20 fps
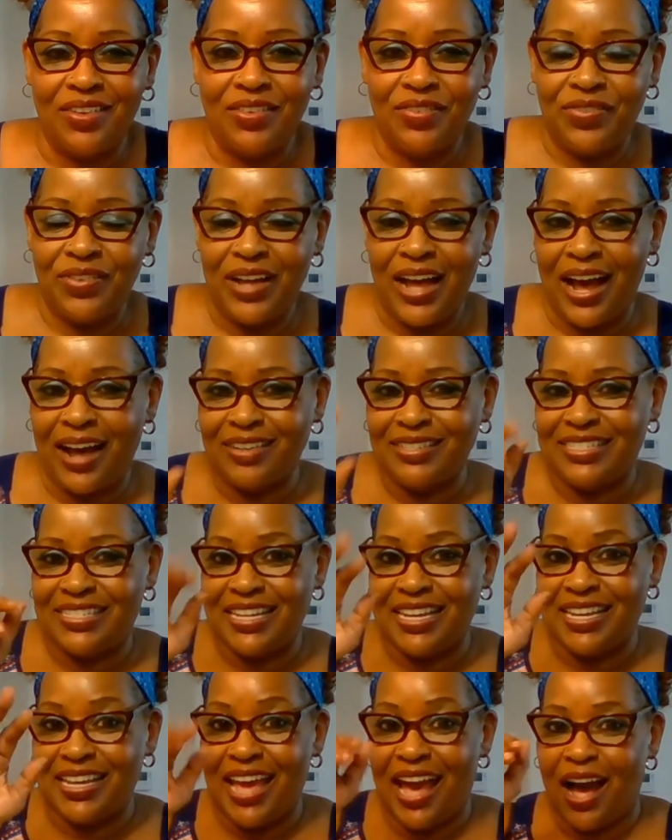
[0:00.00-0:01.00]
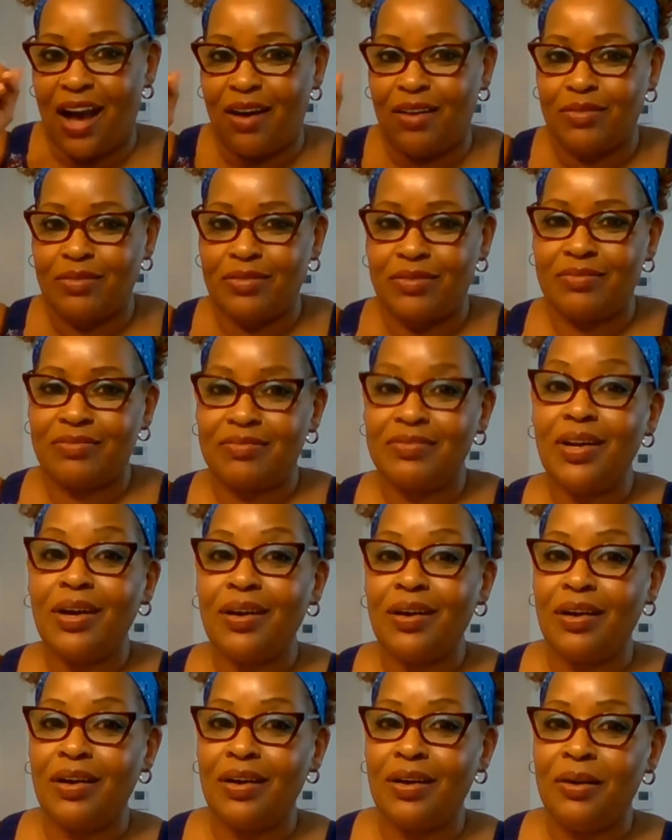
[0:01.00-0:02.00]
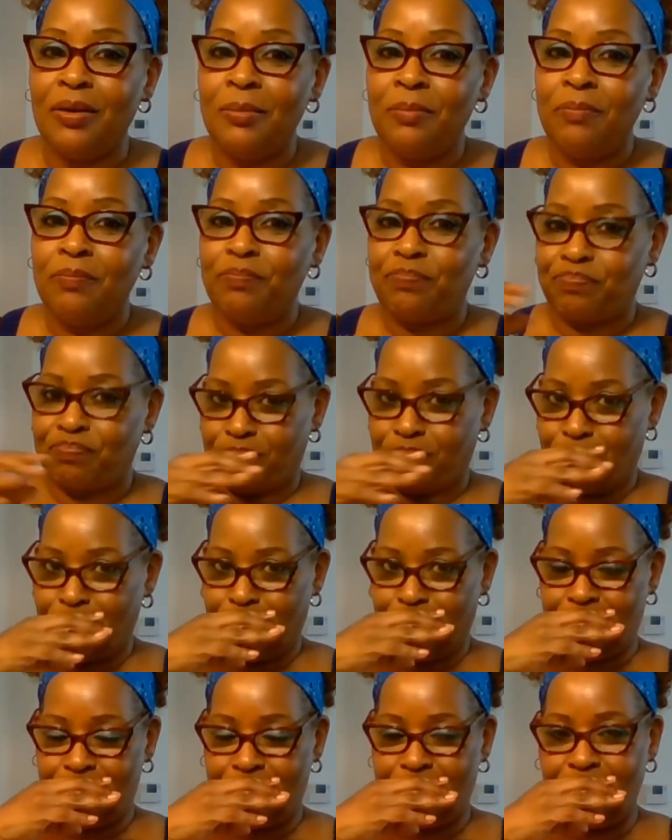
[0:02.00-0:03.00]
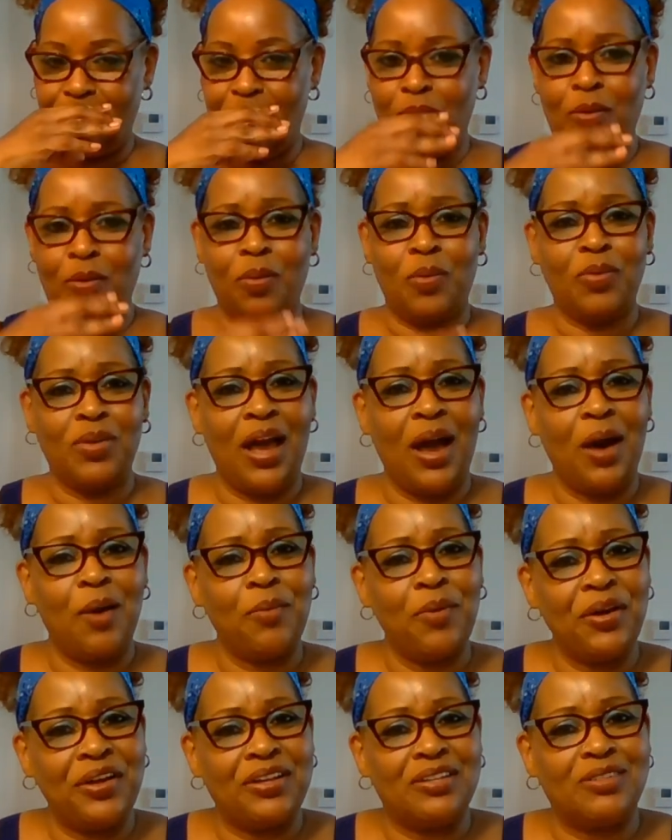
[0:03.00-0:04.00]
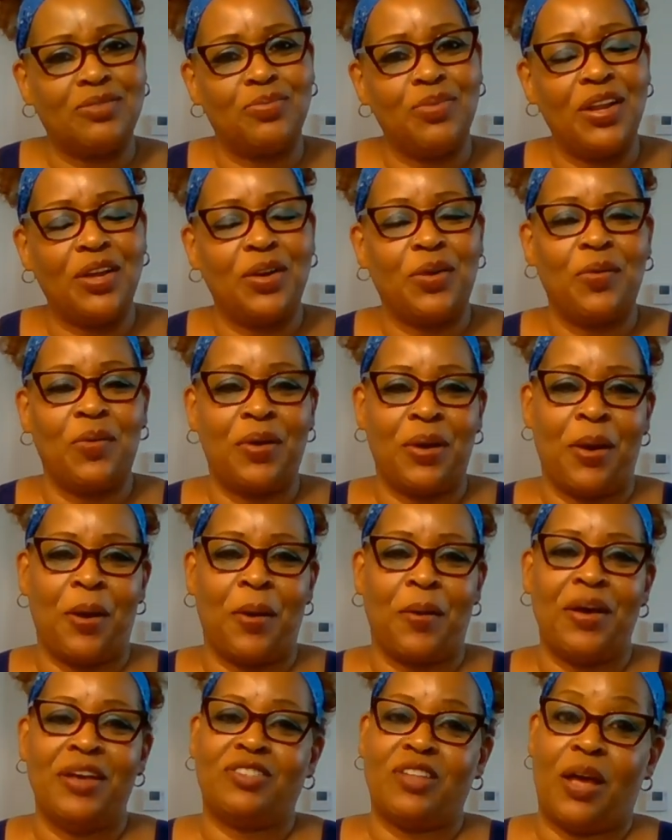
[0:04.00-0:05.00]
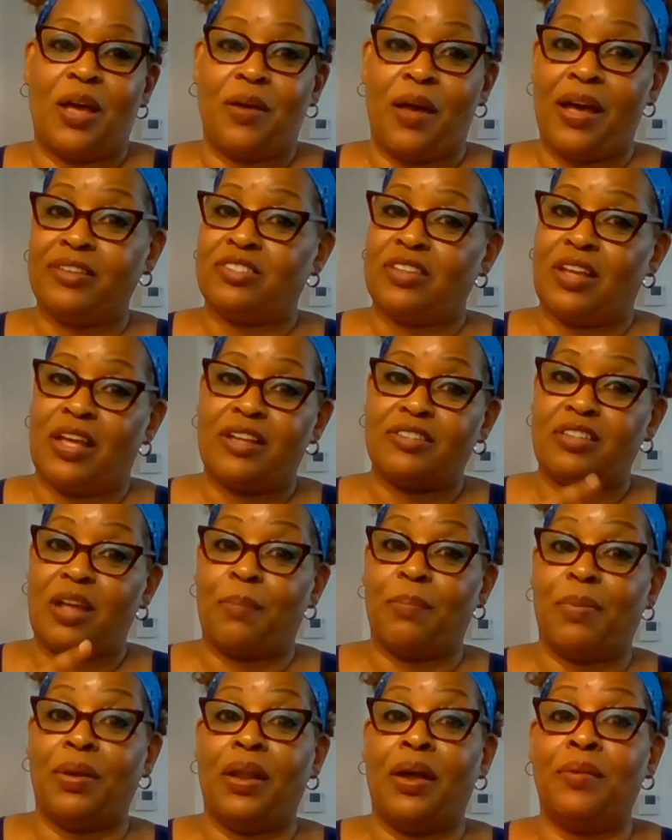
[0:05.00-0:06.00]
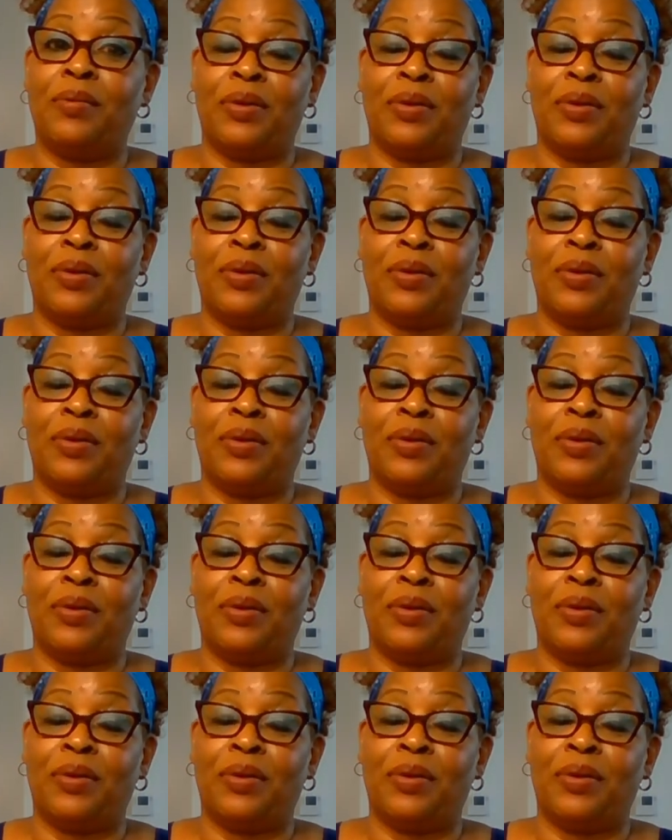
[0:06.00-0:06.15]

I'll see y'all. Oh, yeah, what is really going on? That's that. I said that's that Bologna.